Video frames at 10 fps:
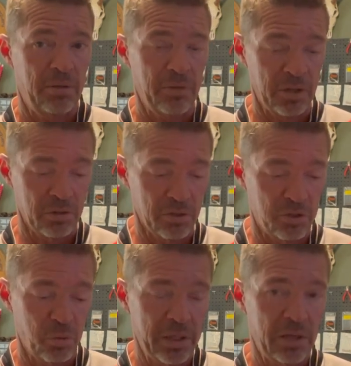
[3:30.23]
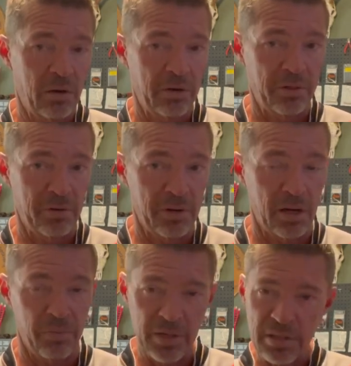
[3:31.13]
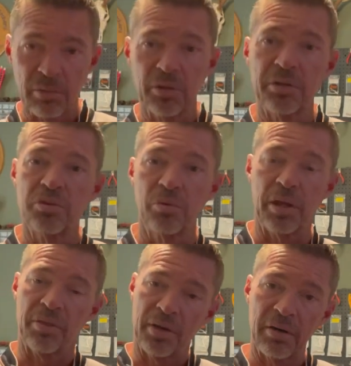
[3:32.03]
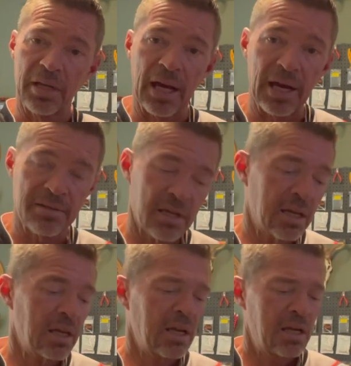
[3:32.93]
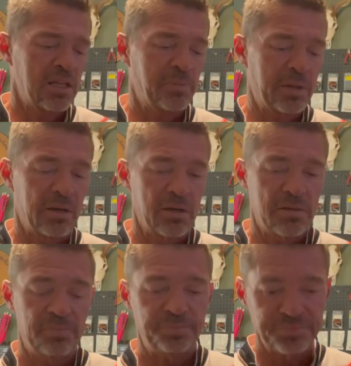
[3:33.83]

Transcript: I'm going to do a 20 yard and a 30 yard. The reason I'm going to do 20 and 30, guys, is because